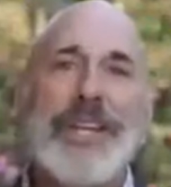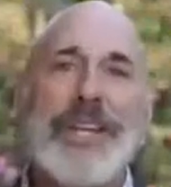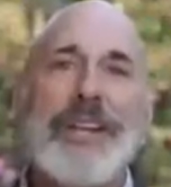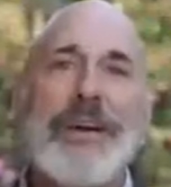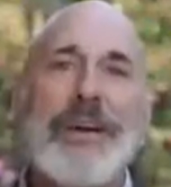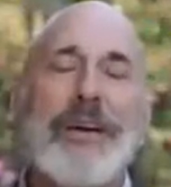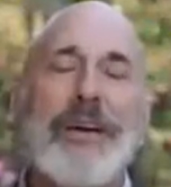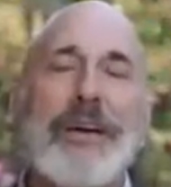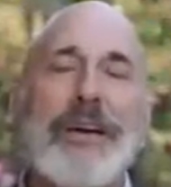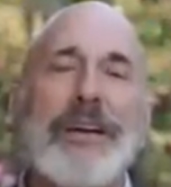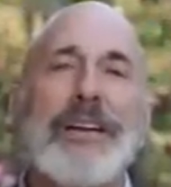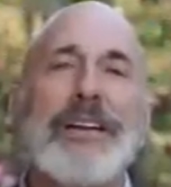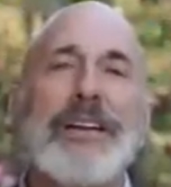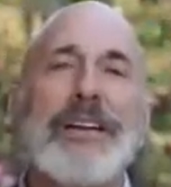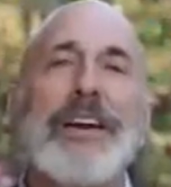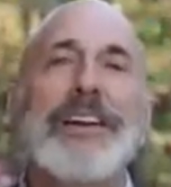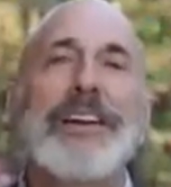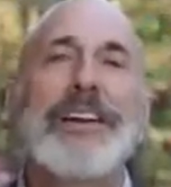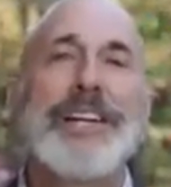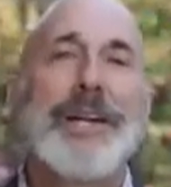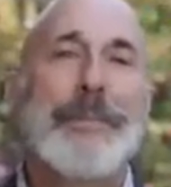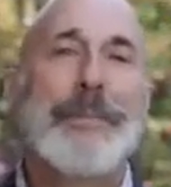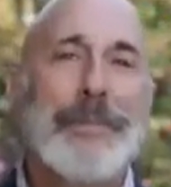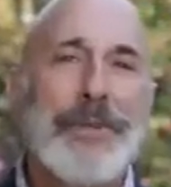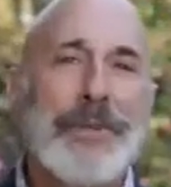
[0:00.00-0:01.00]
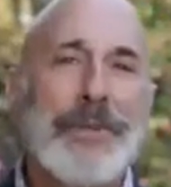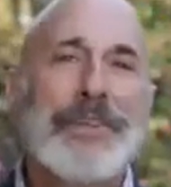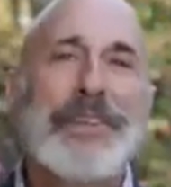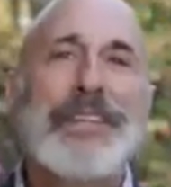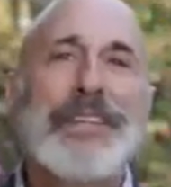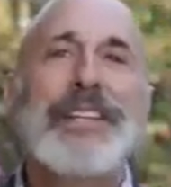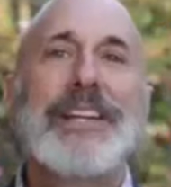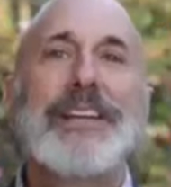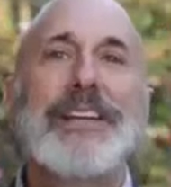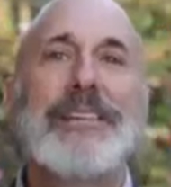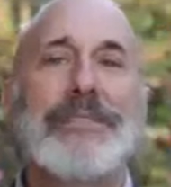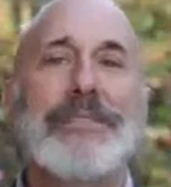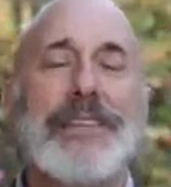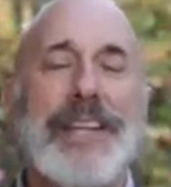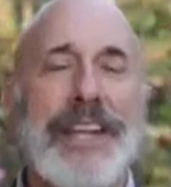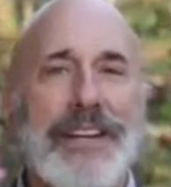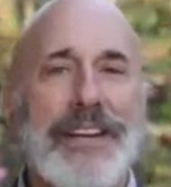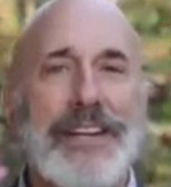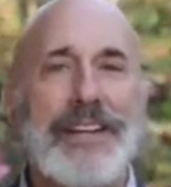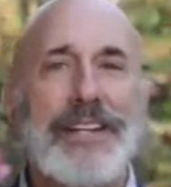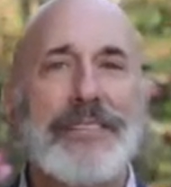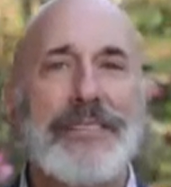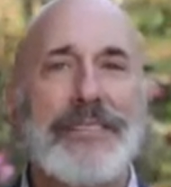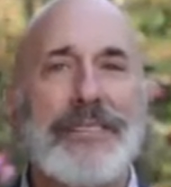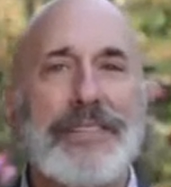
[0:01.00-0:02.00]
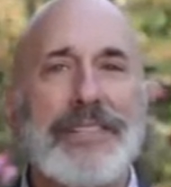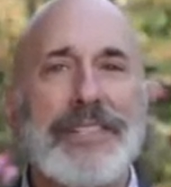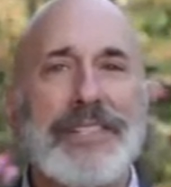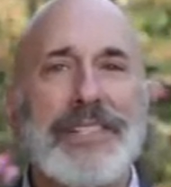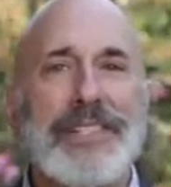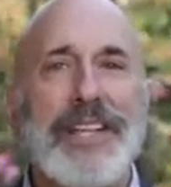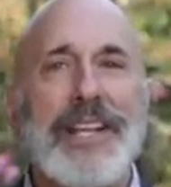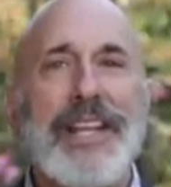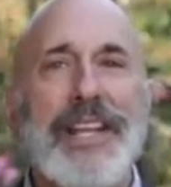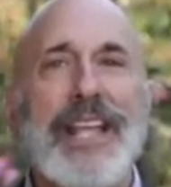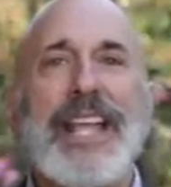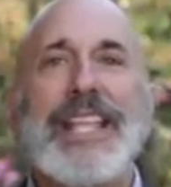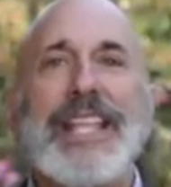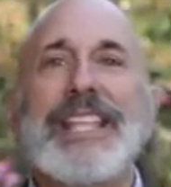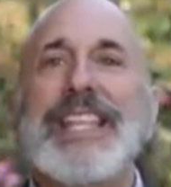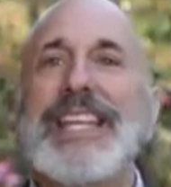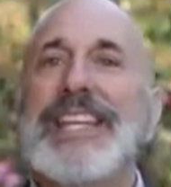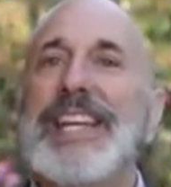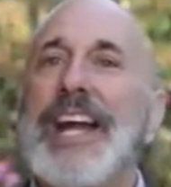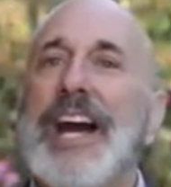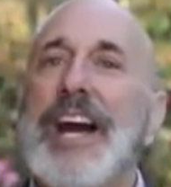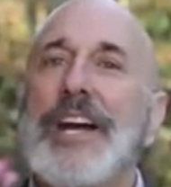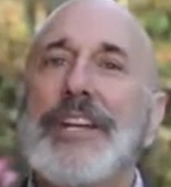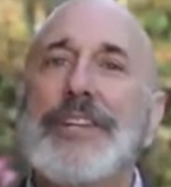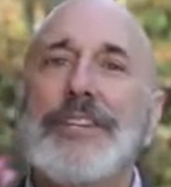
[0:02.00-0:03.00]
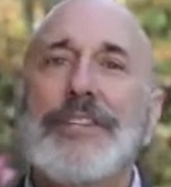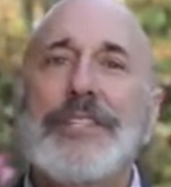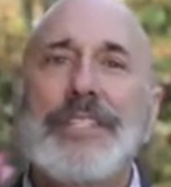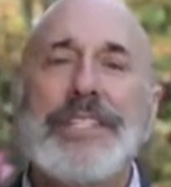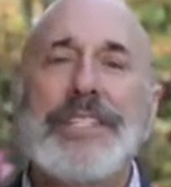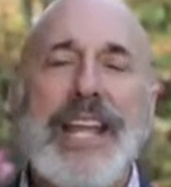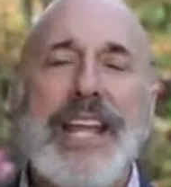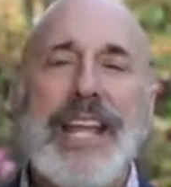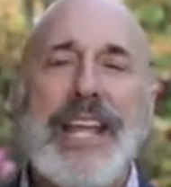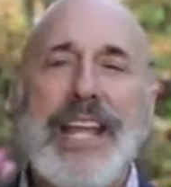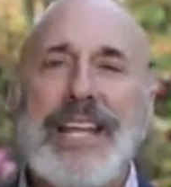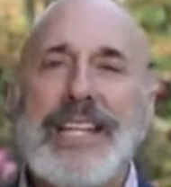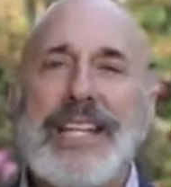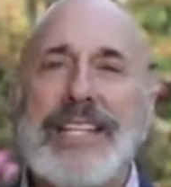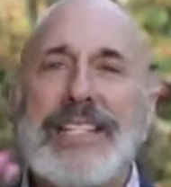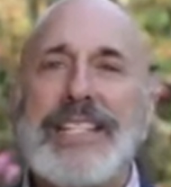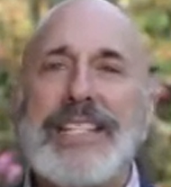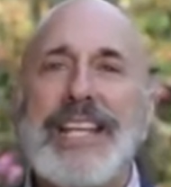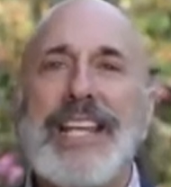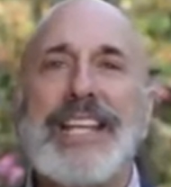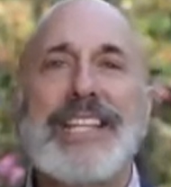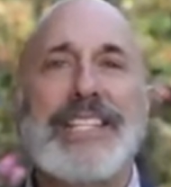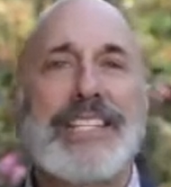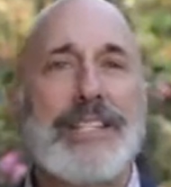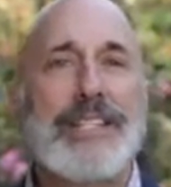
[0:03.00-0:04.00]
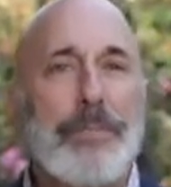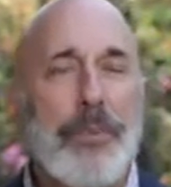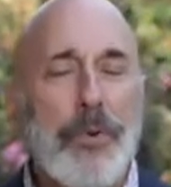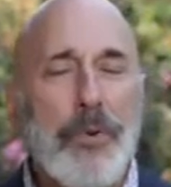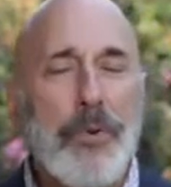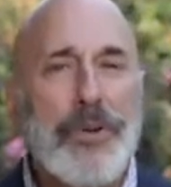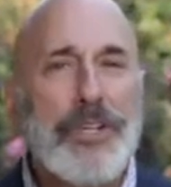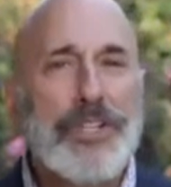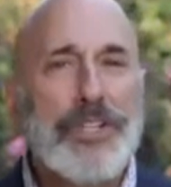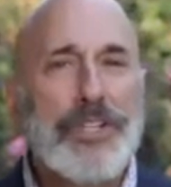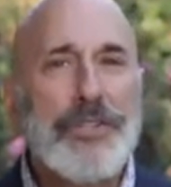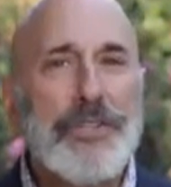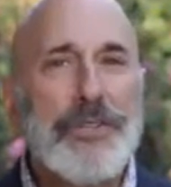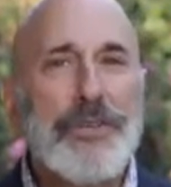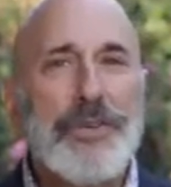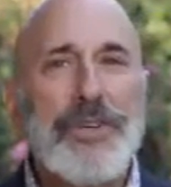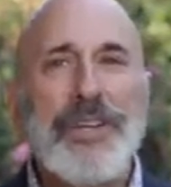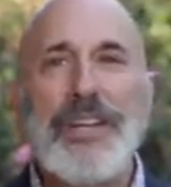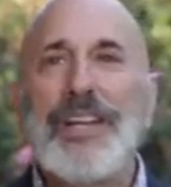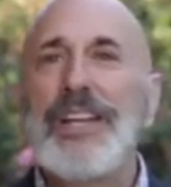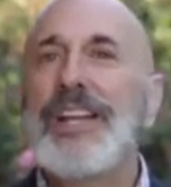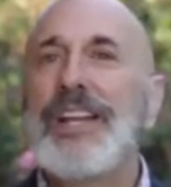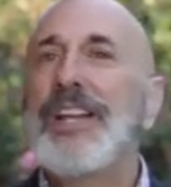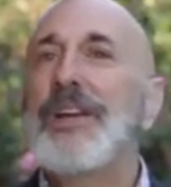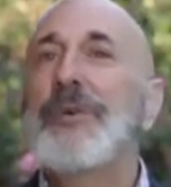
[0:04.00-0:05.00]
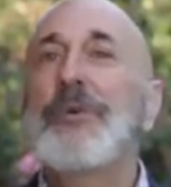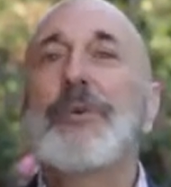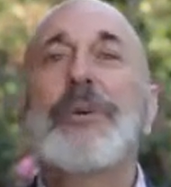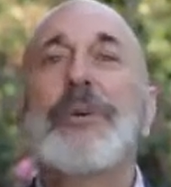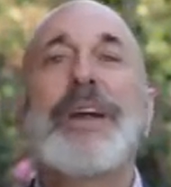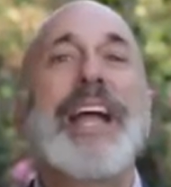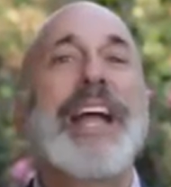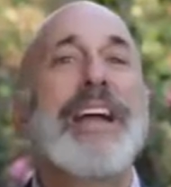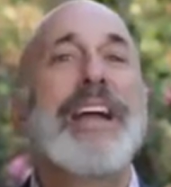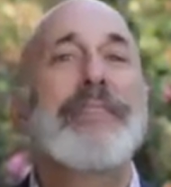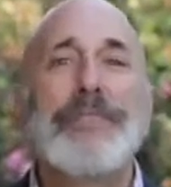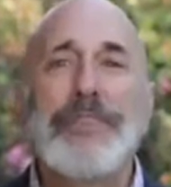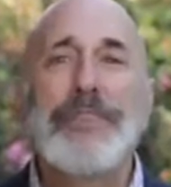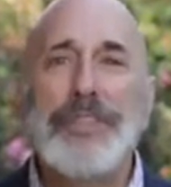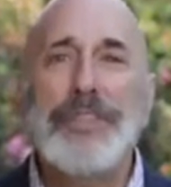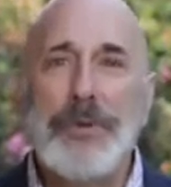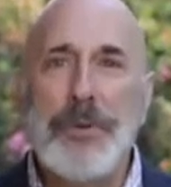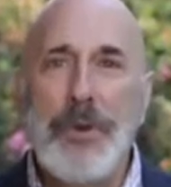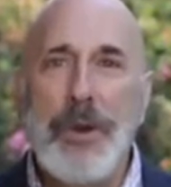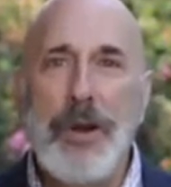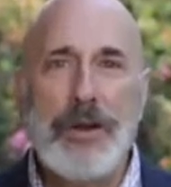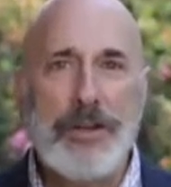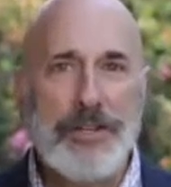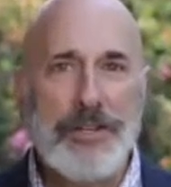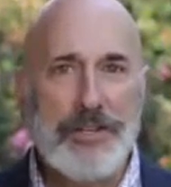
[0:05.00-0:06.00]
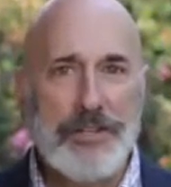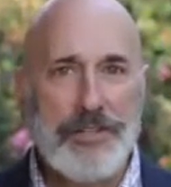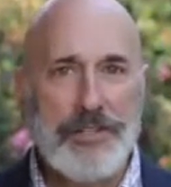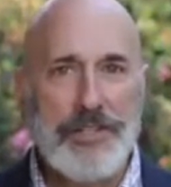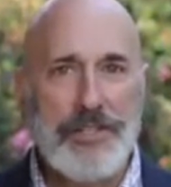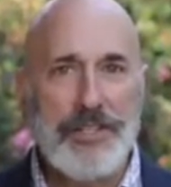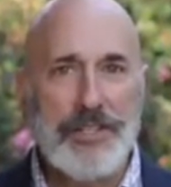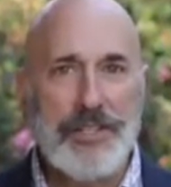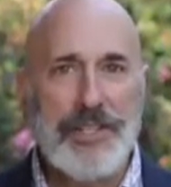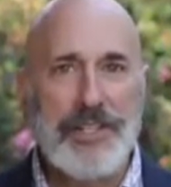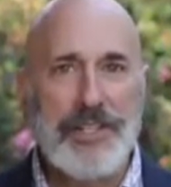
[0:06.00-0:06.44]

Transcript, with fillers: We are a community of caregivers that understands and supports you wherever you are in your